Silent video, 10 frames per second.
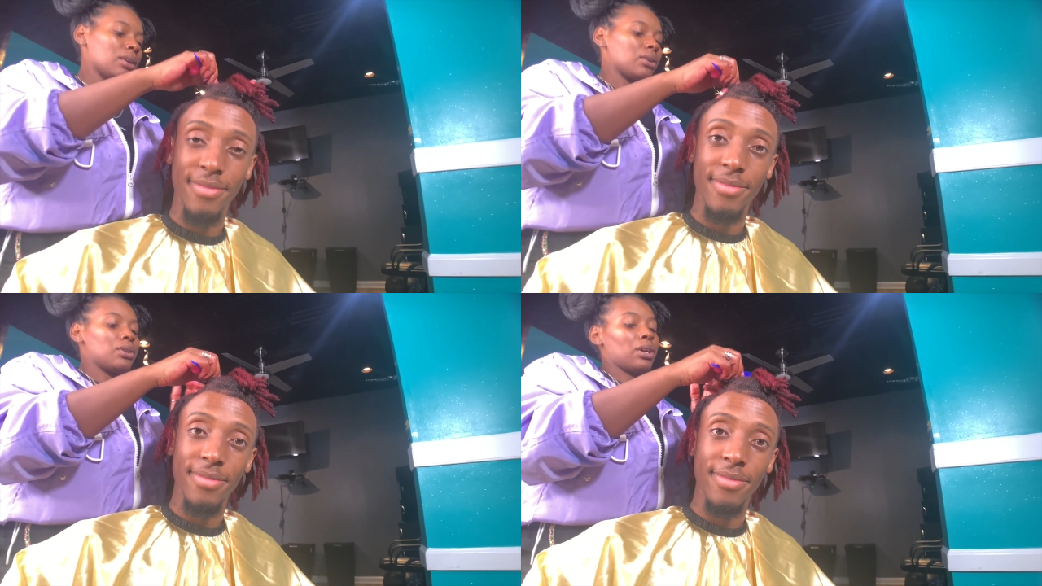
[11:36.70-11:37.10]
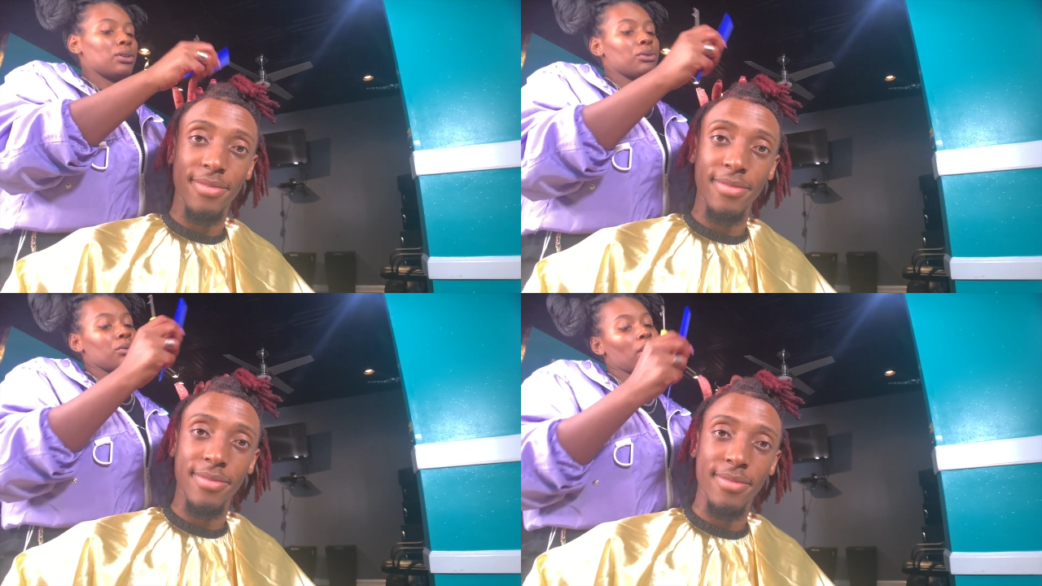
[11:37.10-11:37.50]
Speaker 1: Now
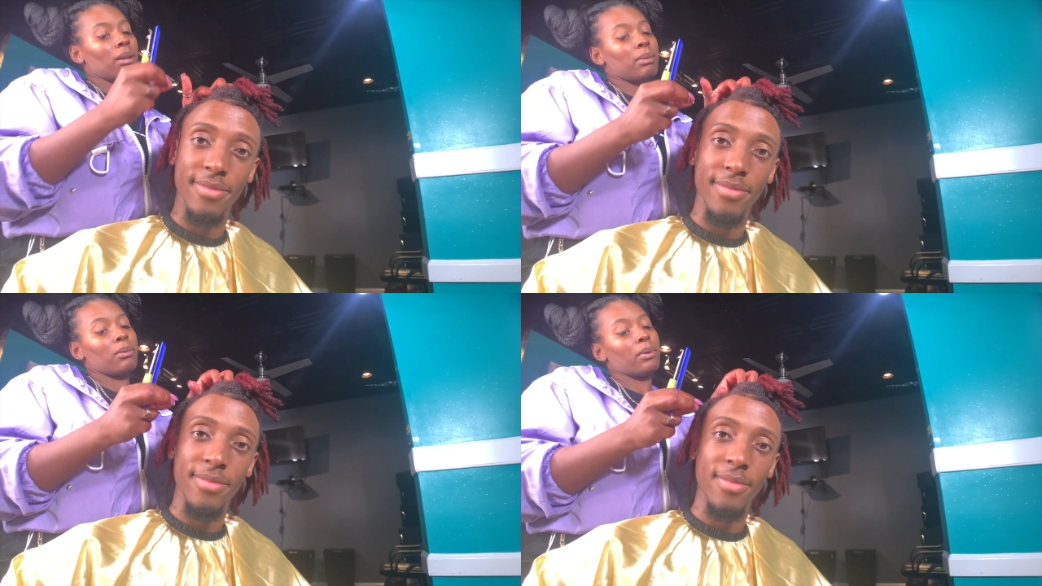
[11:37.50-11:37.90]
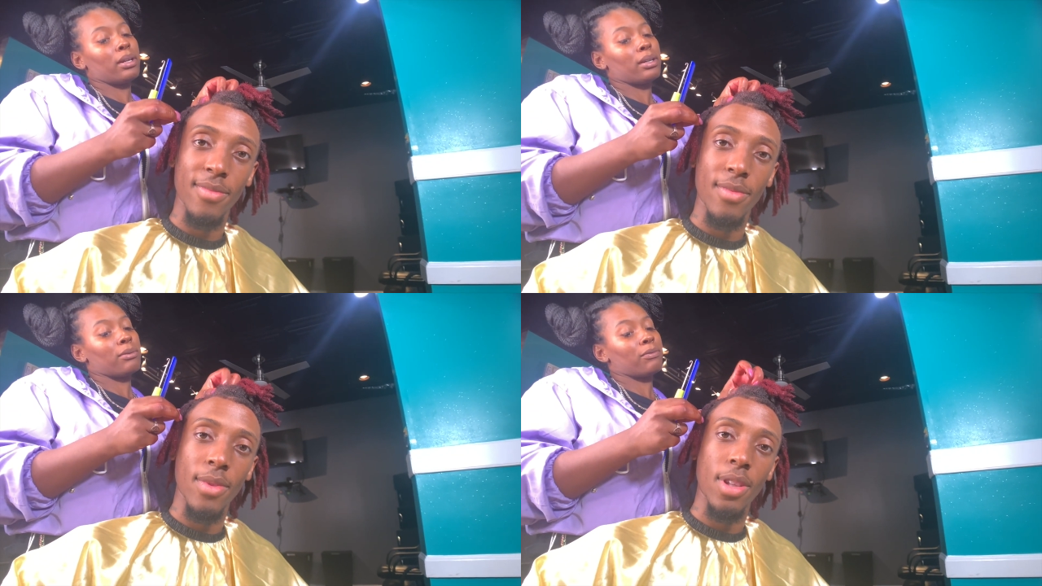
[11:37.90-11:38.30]
you do gotta be aware
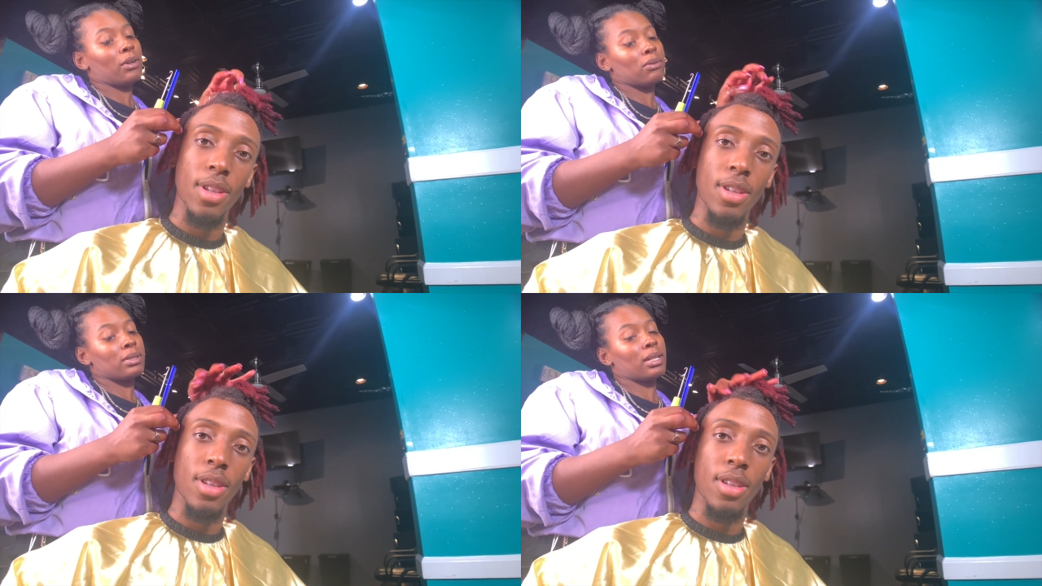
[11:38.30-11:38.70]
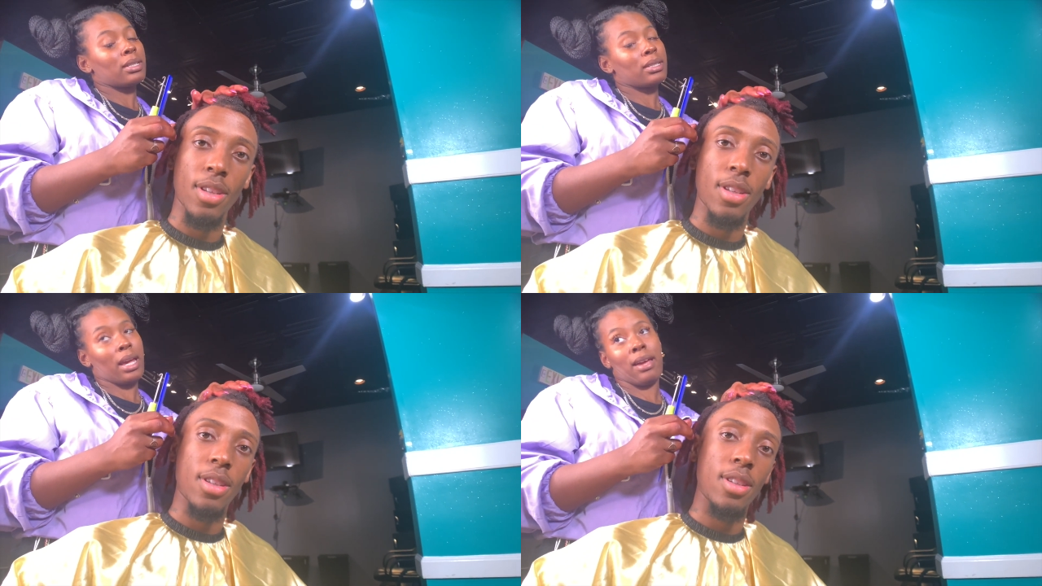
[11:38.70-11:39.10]
of the folks that's
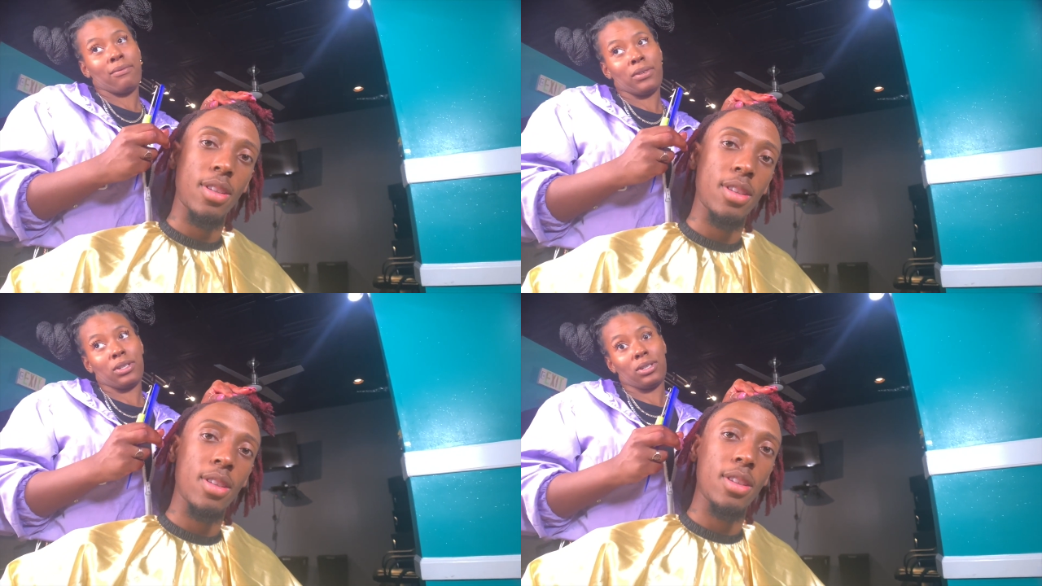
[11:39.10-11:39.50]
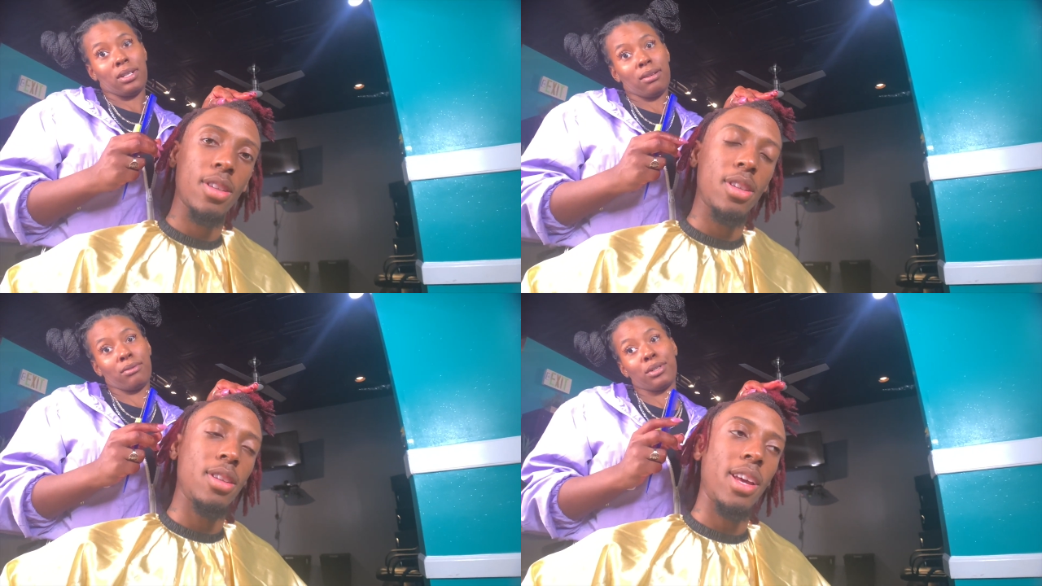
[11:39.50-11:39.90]
catfishing
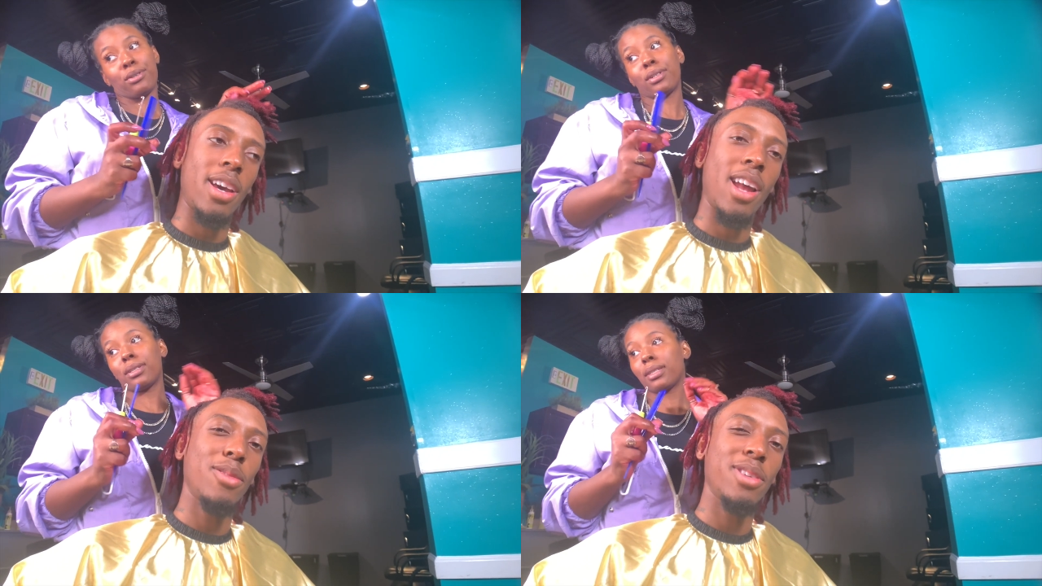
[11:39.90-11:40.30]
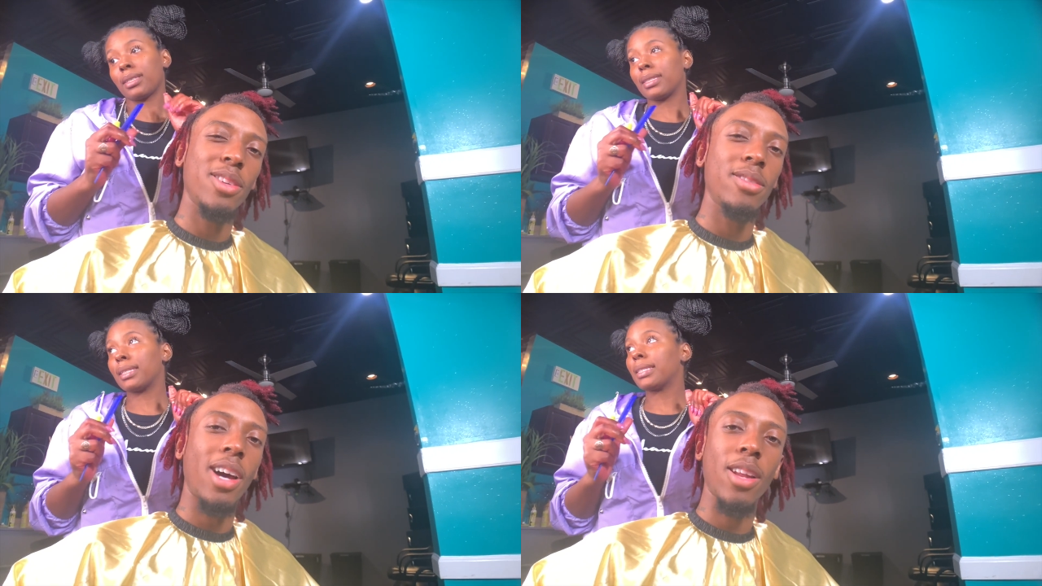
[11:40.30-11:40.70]
now.
Speaker 2: Yeah, I don't want
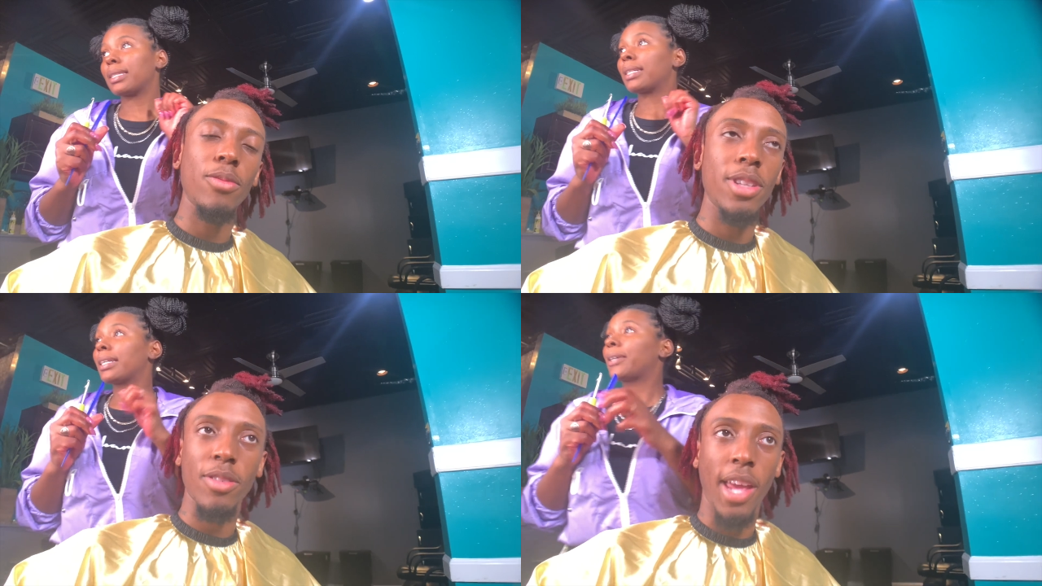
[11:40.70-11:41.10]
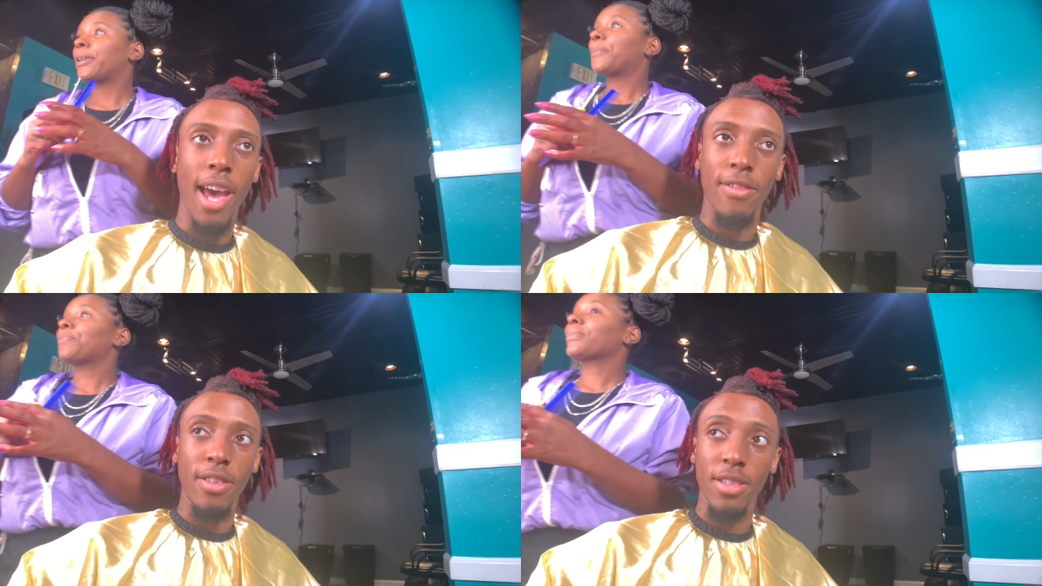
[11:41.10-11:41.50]
no, I don't want no
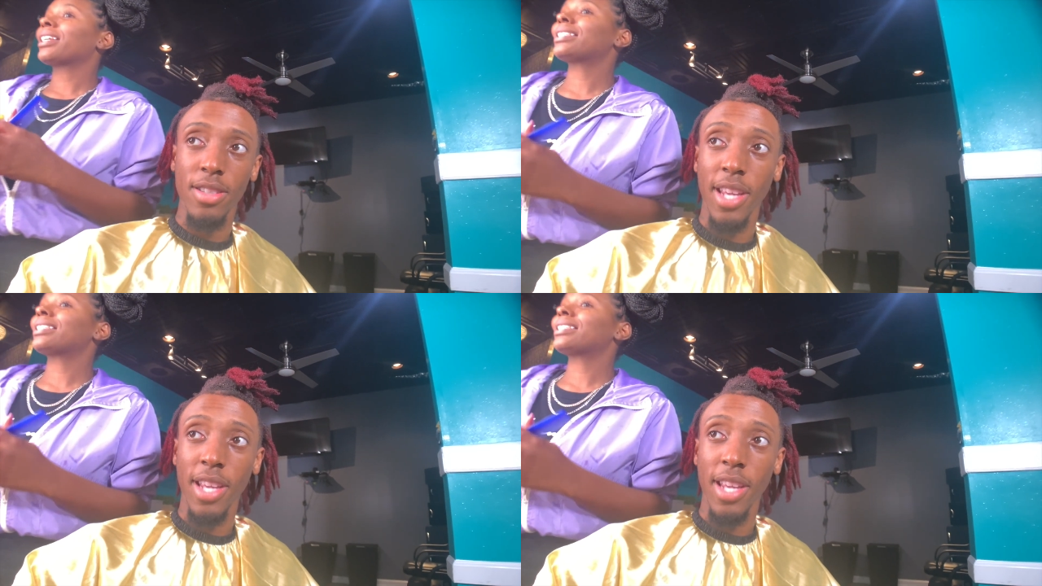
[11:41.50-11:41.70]
catfish. It's